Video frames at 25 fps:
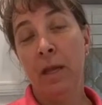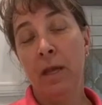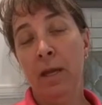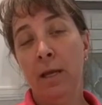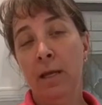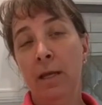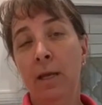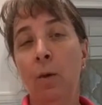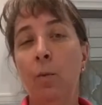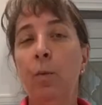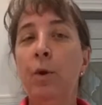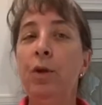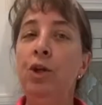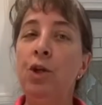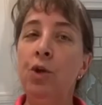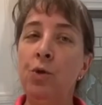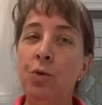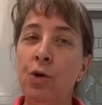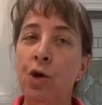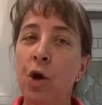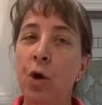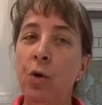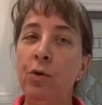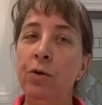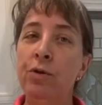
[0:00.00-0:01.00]
Now, when you
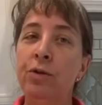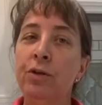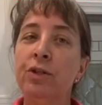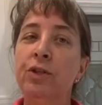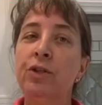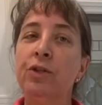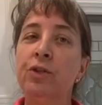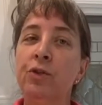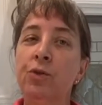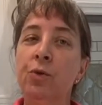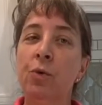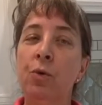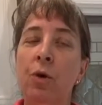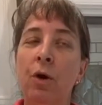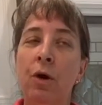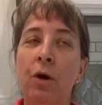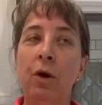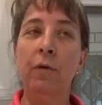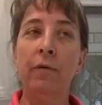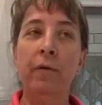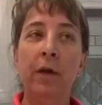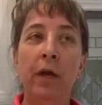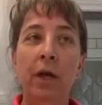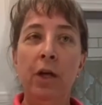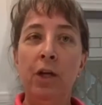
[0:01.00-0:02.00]
go to the
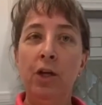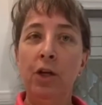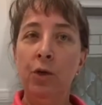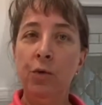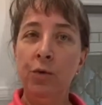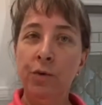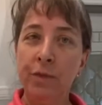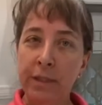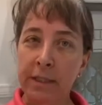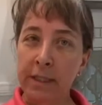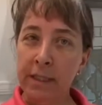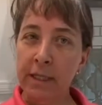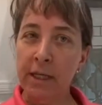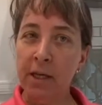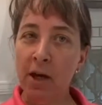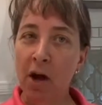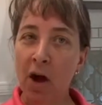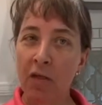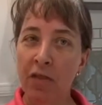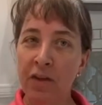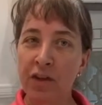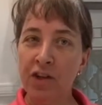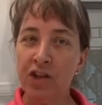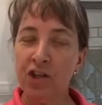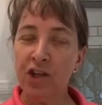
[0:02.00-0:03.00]
store, you see on
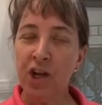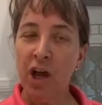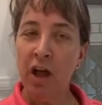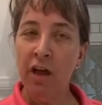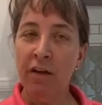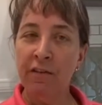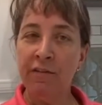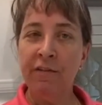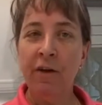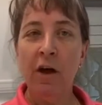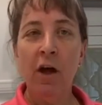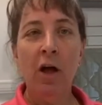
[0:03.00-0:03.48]
the shelf